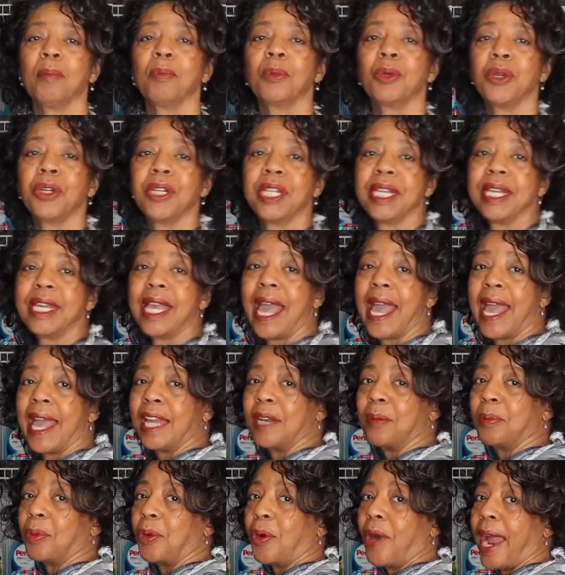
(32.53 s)
Pretty
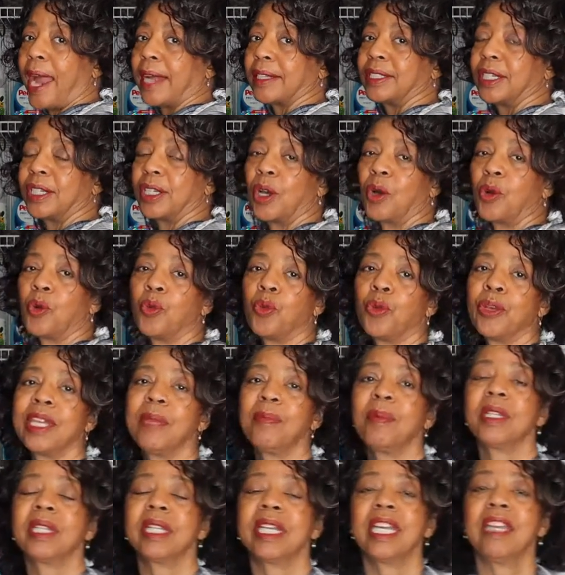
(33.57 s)
and practical, we
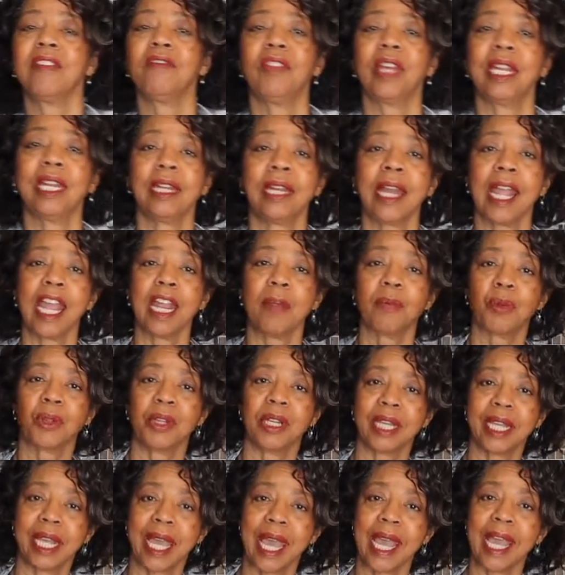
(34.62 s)
believe that an
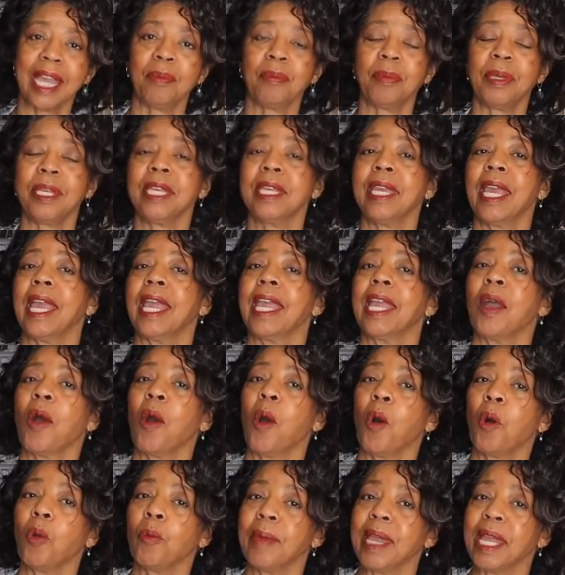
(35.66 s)
apron can be a
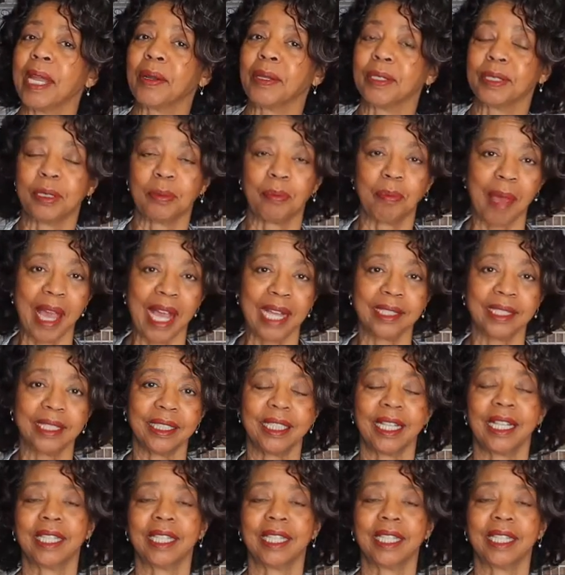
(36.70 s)
homemaker's best